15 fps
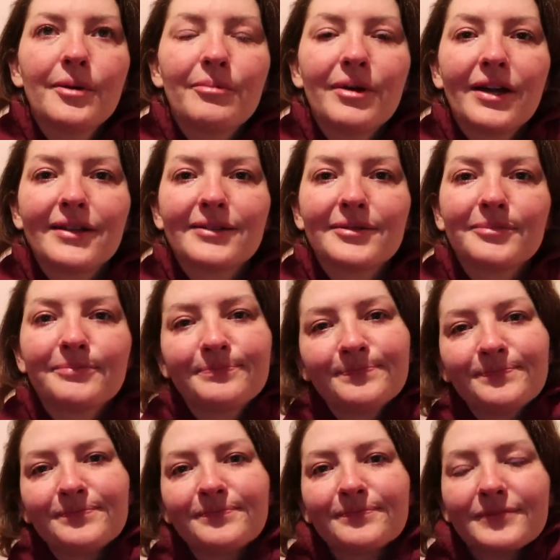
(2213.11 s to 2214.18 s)
But
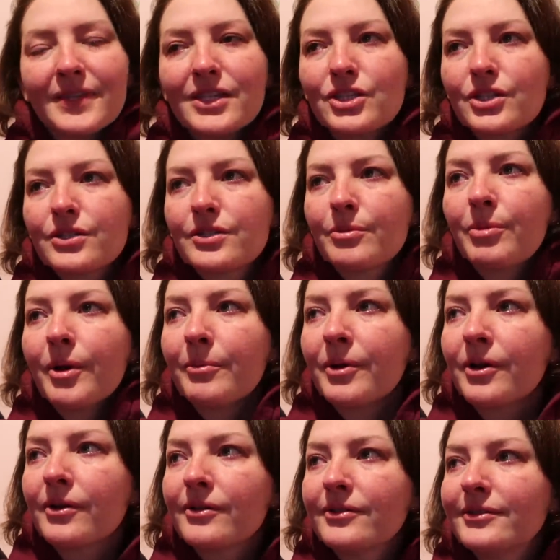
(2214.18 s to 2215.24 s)
it's just a
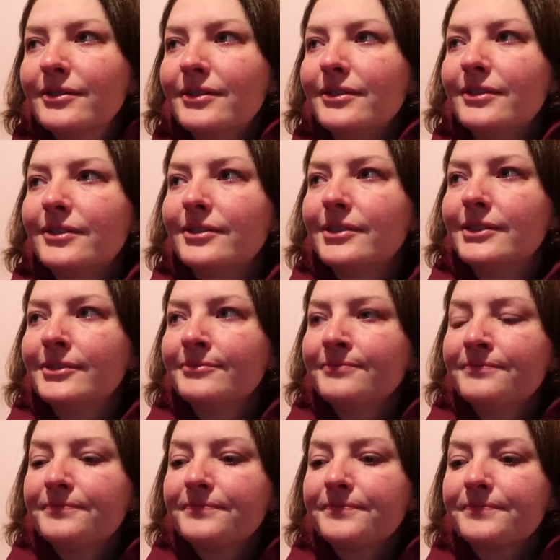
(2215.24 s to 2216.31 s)
bummer. Yeah.
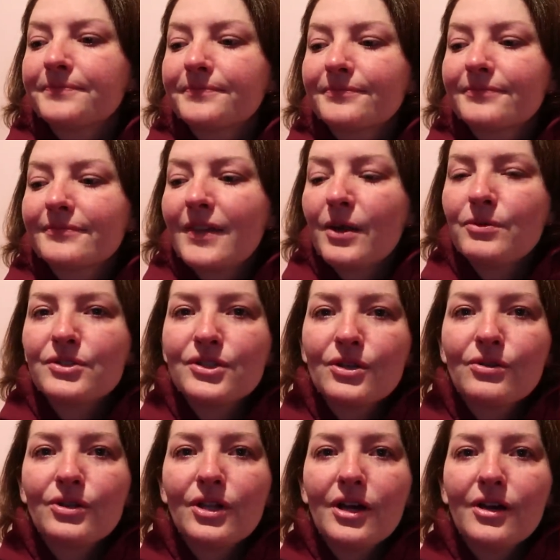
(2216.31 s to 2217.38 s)
I was
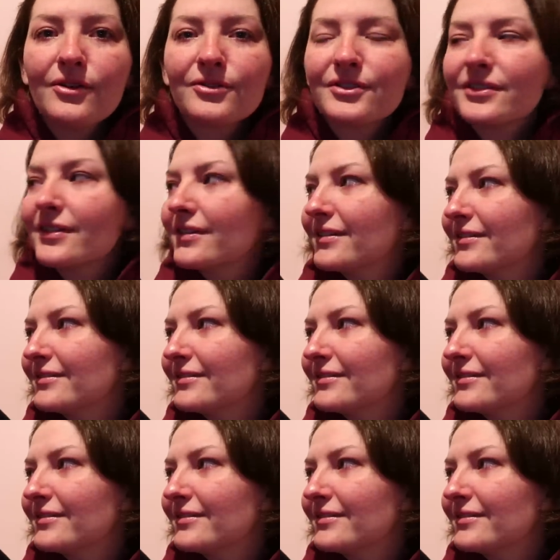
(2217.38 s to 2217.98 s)
so close.